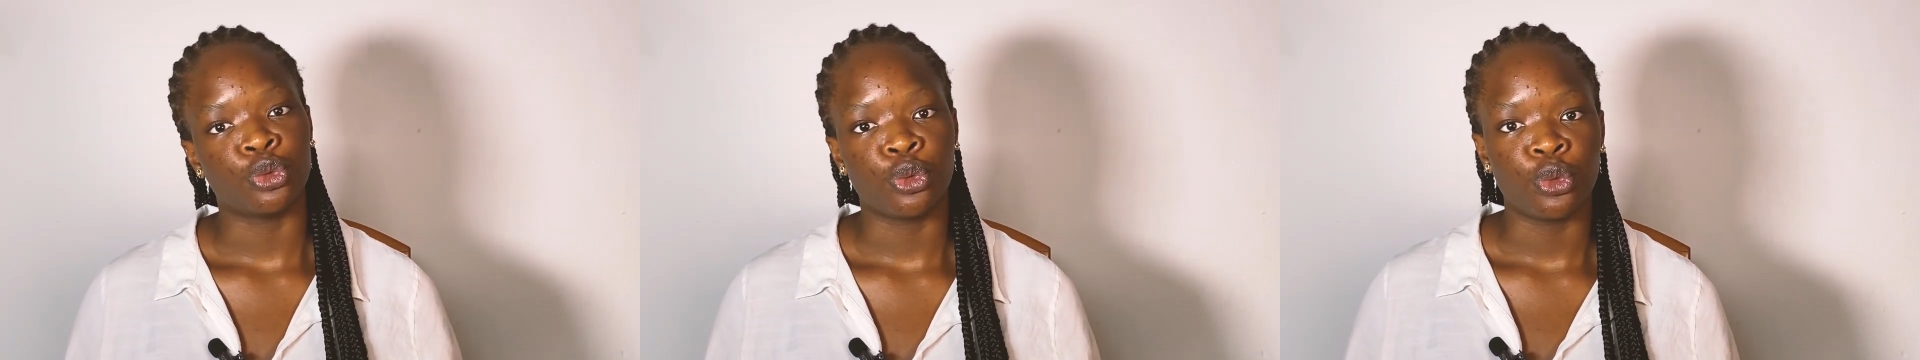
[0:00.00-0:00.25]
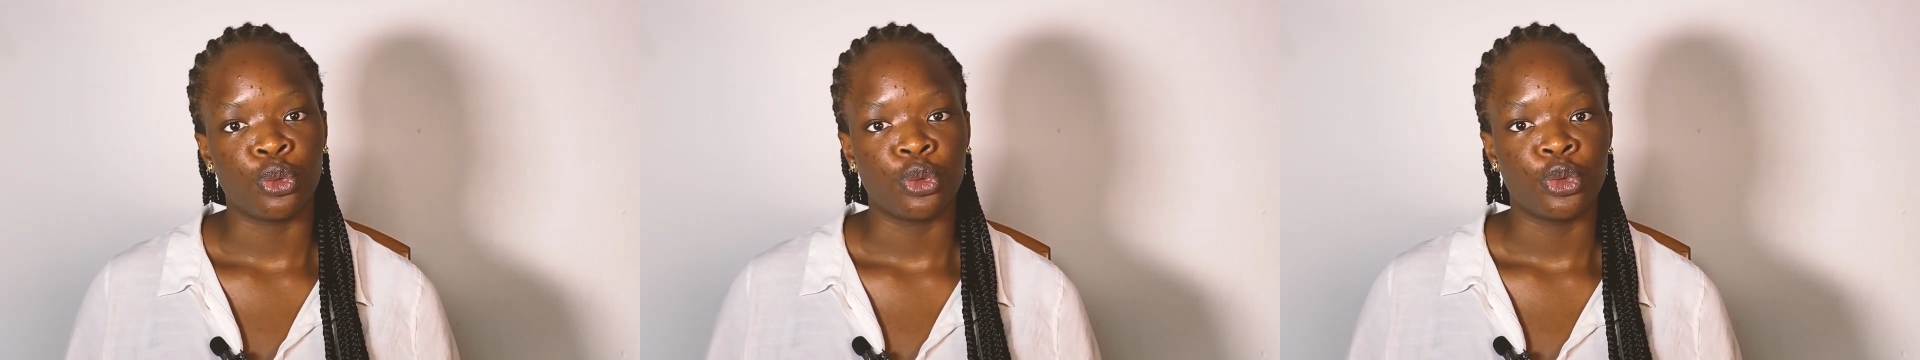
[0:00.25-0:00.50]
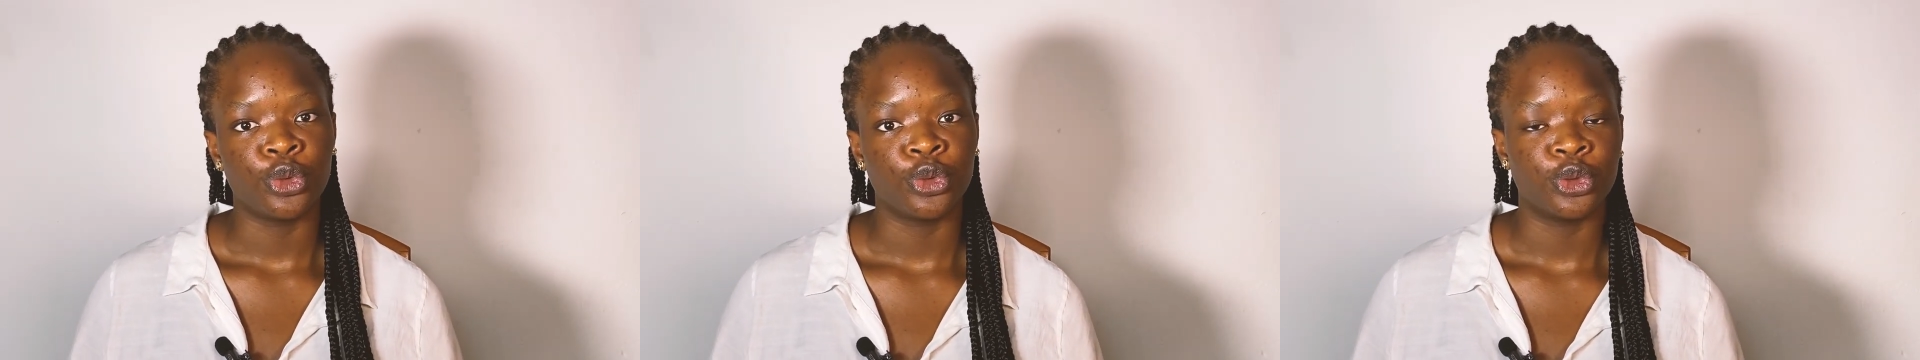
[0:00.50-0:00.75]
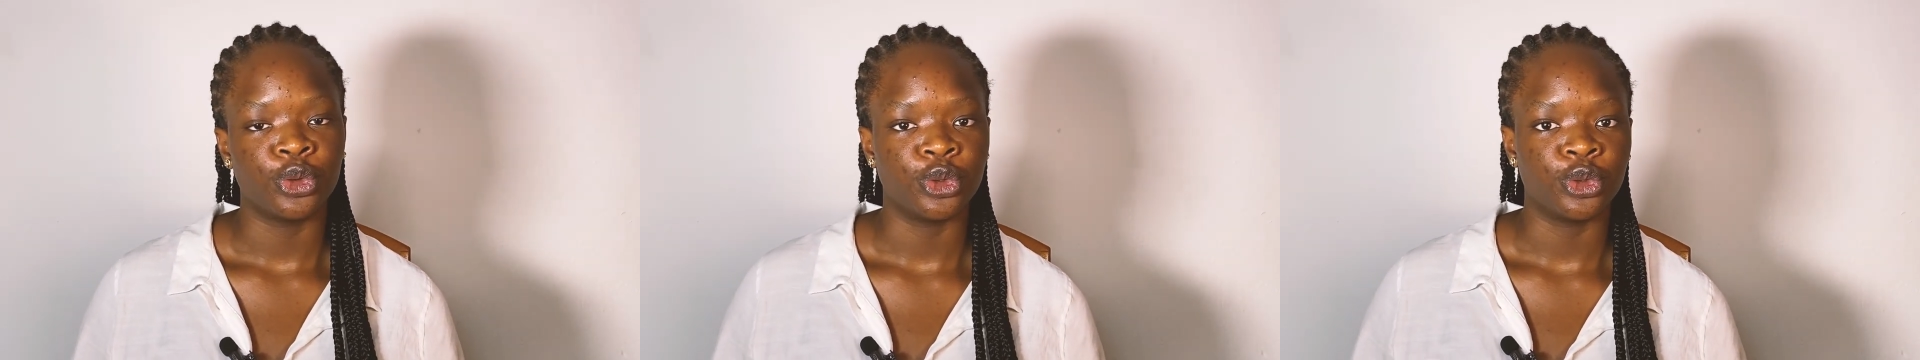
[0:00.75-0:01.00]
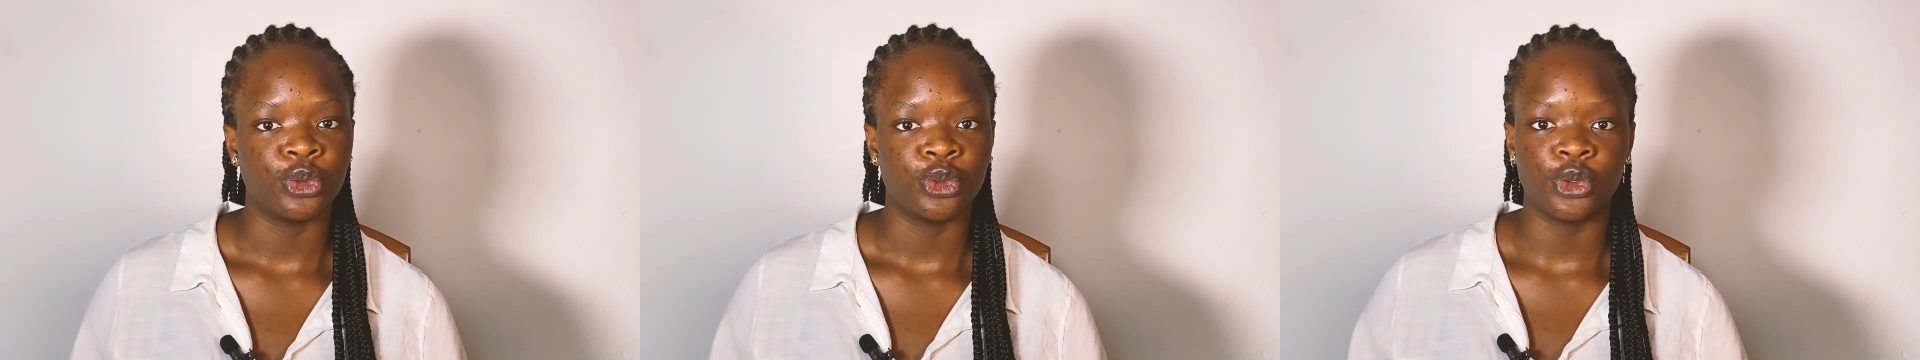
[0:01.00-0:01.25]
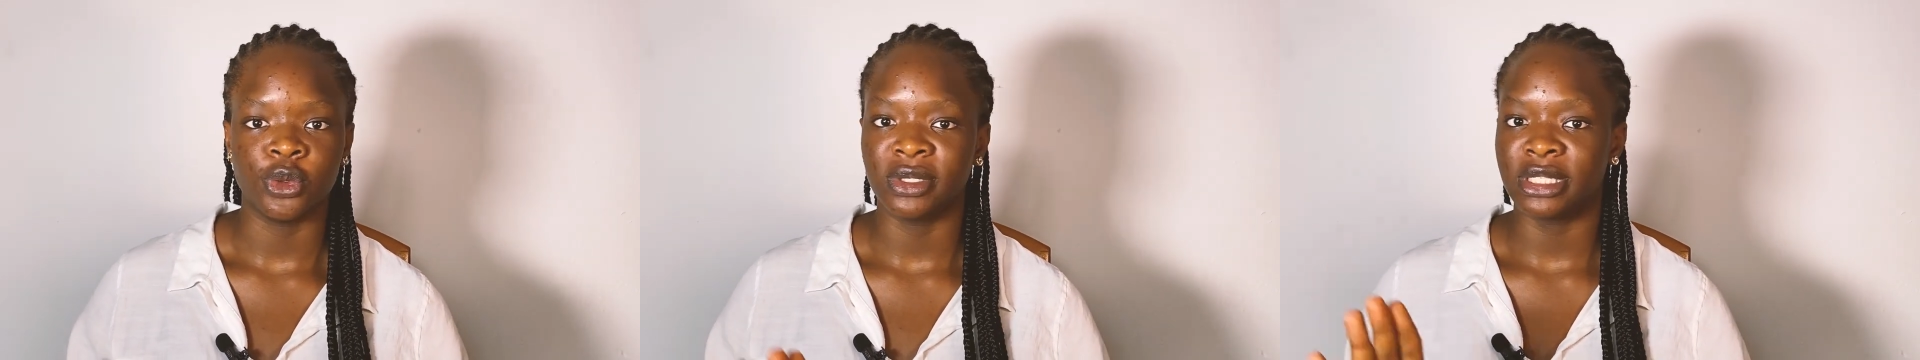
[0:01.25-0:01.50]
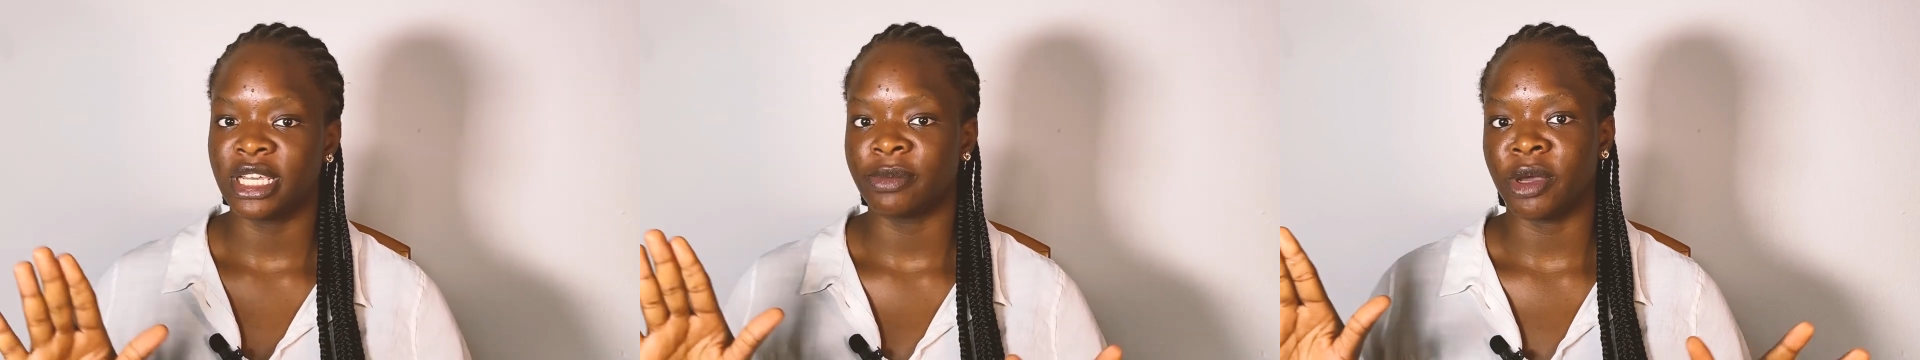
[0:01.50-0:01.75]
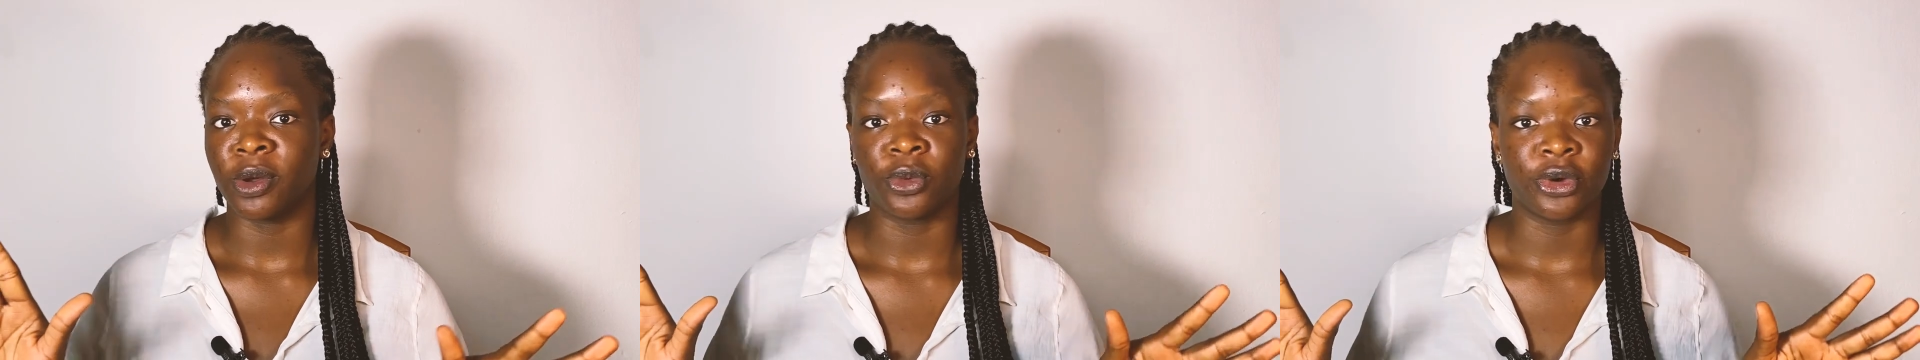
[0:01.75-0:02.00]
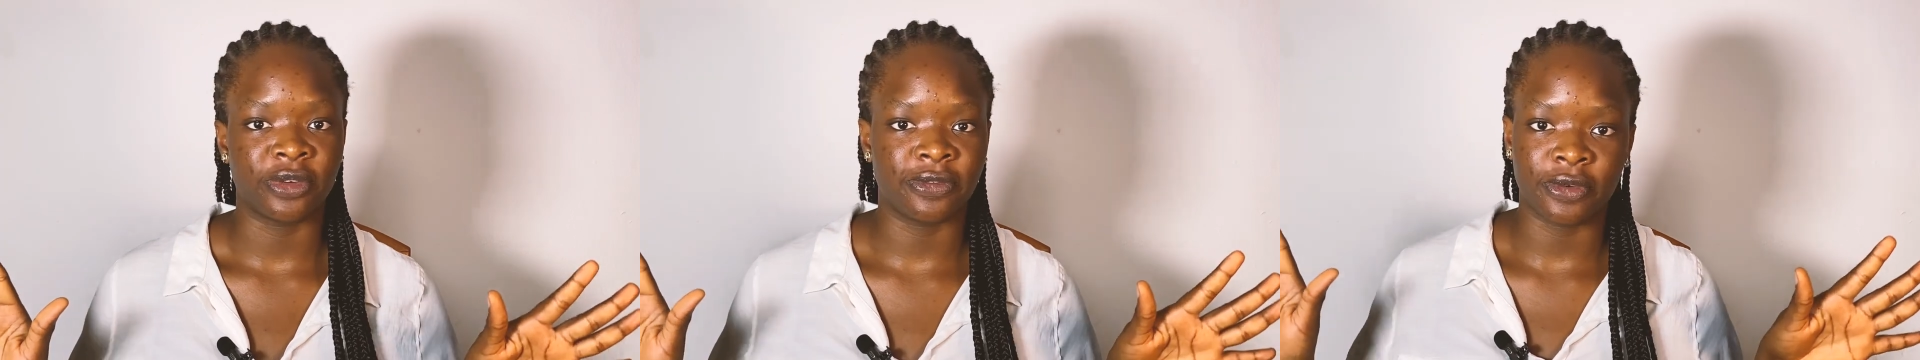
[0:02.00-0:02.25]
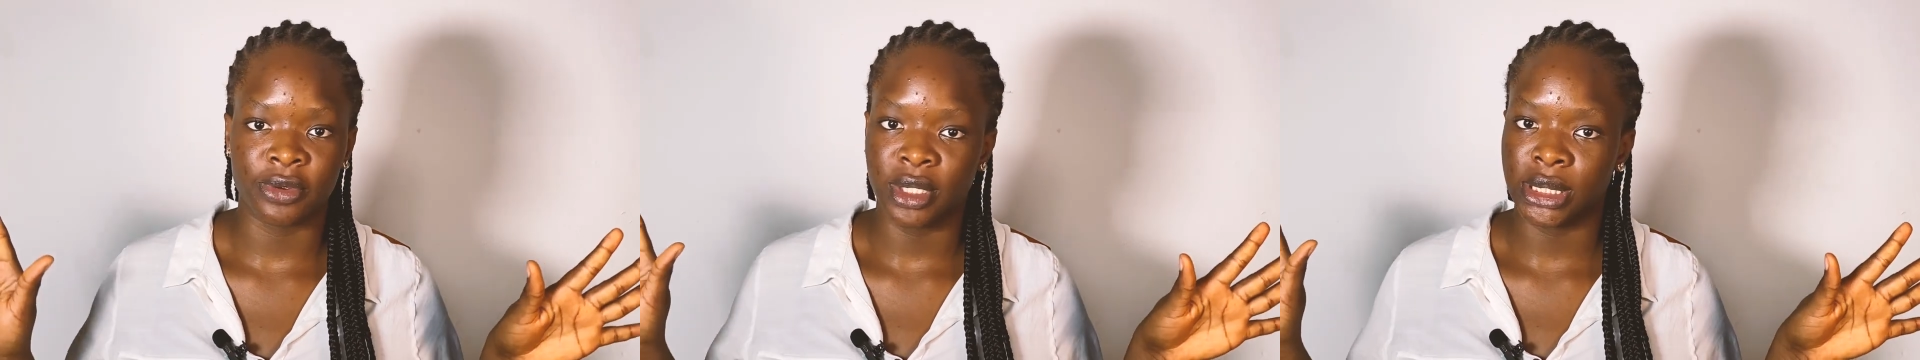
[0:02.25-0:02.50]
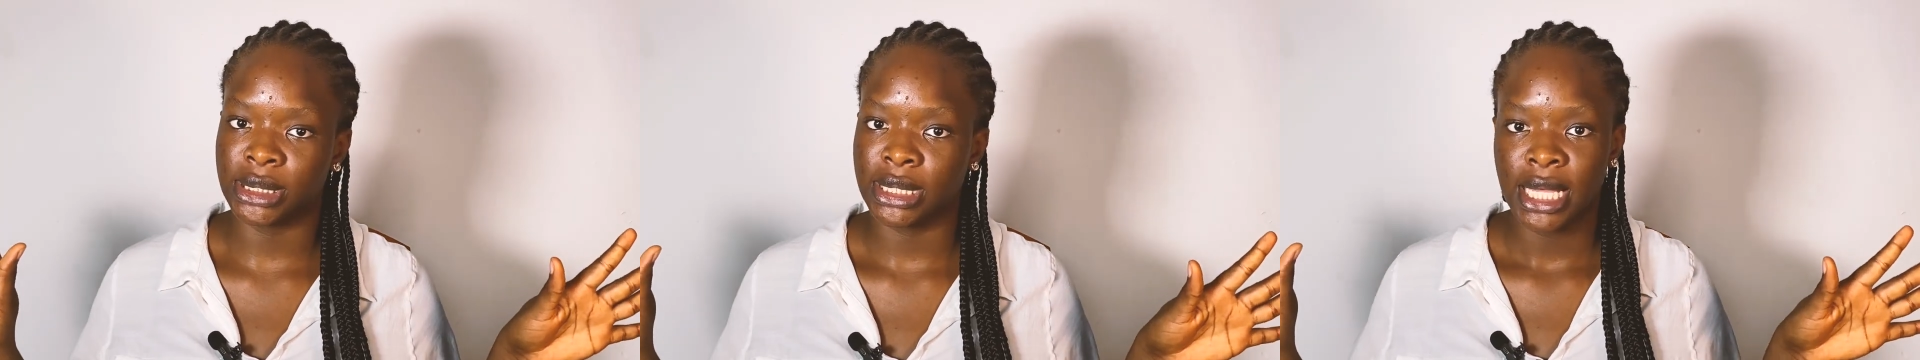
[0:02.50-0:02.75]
so don't take my word for it.